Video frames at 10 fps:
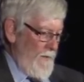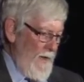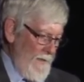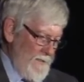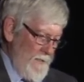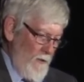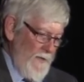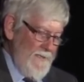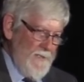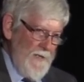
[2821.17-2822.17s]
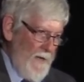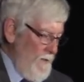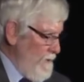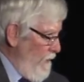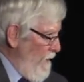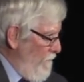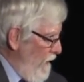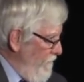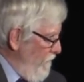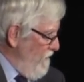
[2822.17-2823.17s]
Now let's look at a second
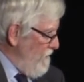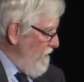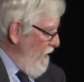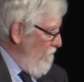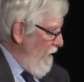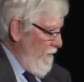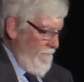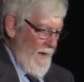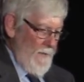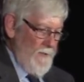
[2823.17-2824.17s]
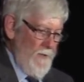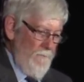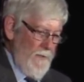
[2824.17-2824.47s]
geomembrane from the same manufacturer,